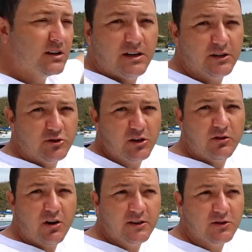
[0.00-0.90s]
literally
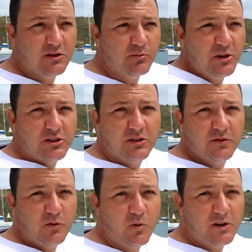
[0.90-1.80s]
right on the beach
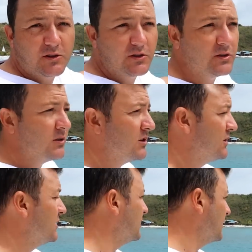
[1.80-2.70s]
if you want to
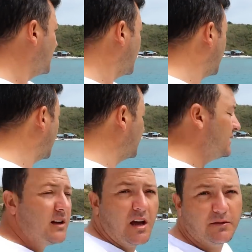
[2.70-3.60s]
and
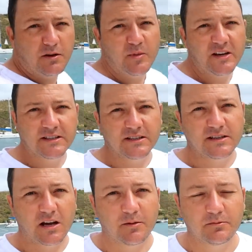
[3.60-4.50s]
have an amazing
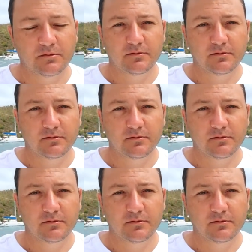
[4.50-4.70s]
time.